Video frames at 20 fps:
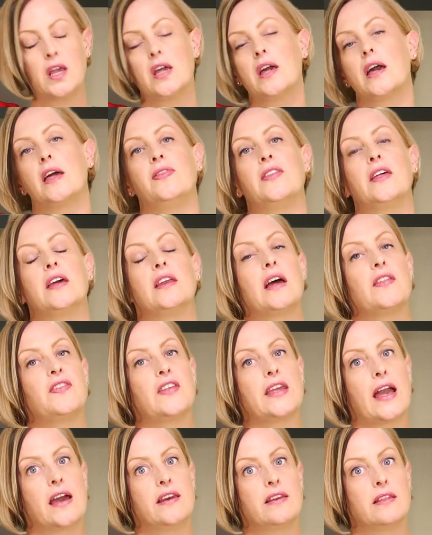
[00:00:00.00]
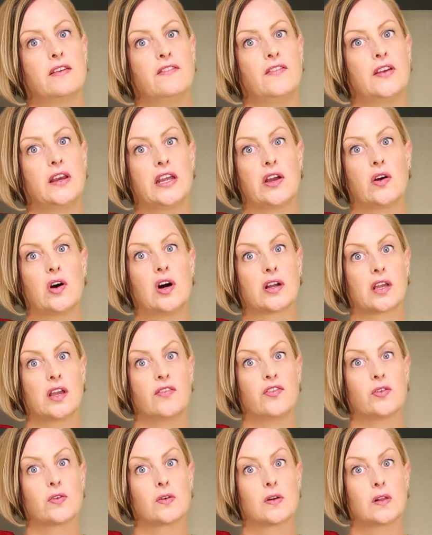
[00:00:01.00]
And then at the end of the video, I'll
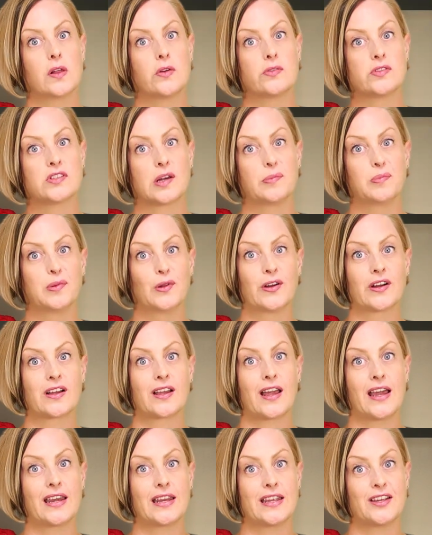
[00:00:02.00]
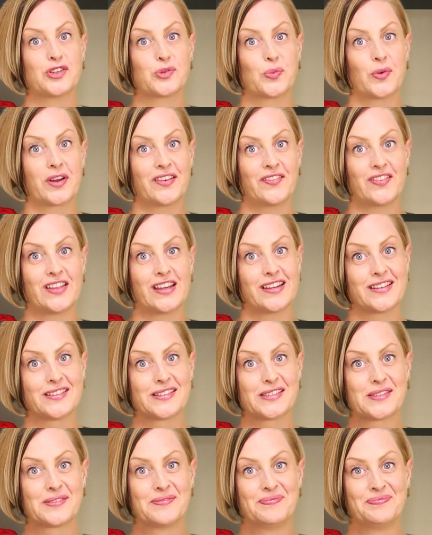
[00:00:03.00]
give you a close-up look at each one of
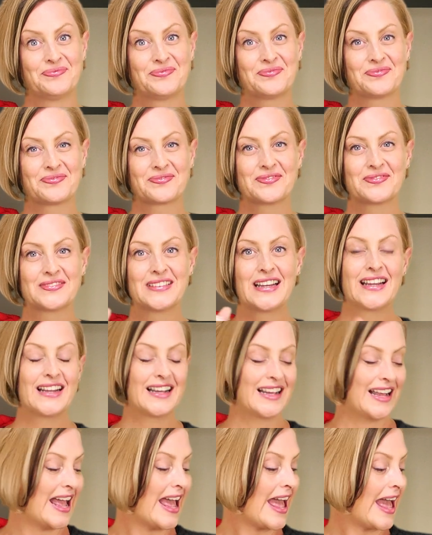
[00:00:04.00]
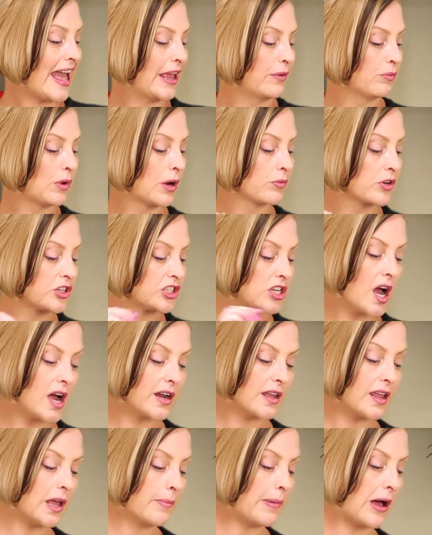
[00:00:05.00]
these. And when we're
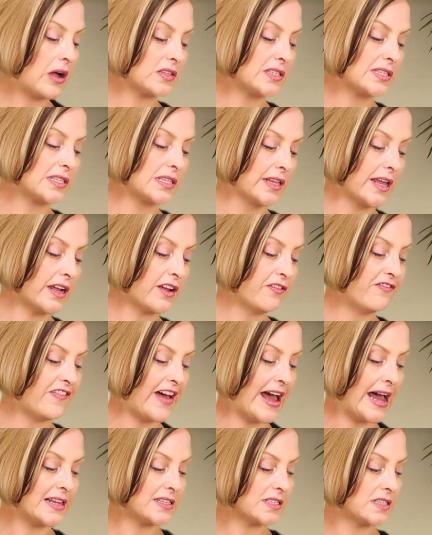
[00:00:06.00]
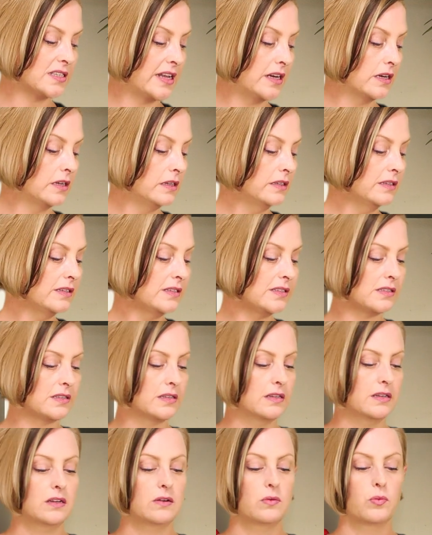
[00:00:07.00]
talking about slick, fast needles,
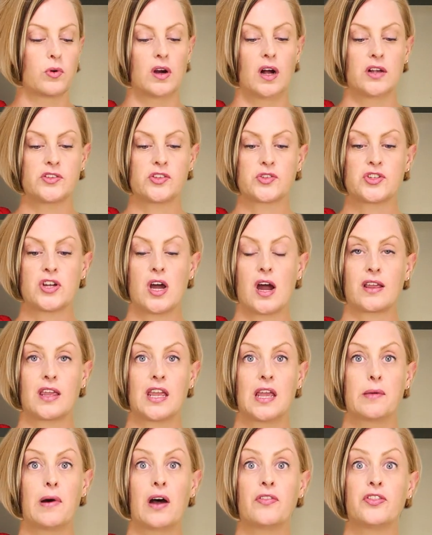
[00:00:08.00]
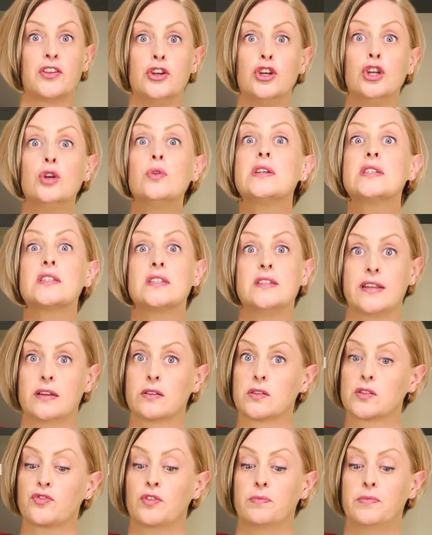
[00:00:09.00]
we're also talking about the newest
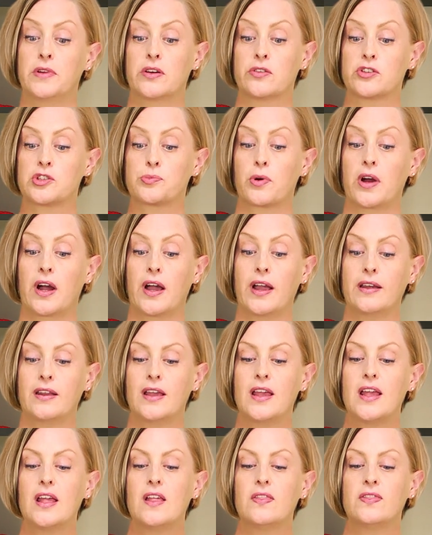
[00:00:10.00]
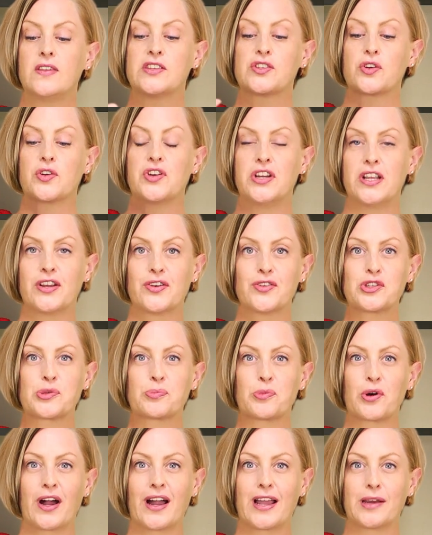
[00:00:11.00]
needles from Knitters Pride. These are Knitters
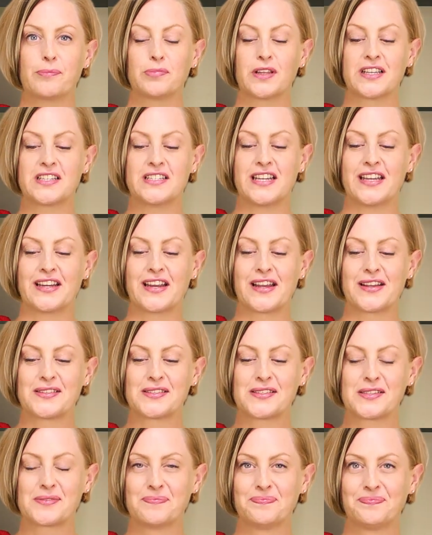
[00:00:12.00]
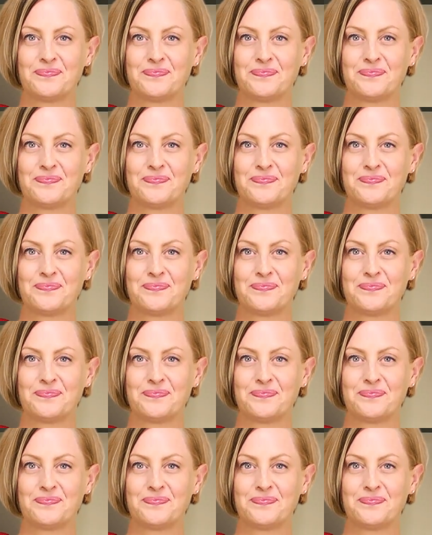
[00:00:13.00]
Pride Platinas.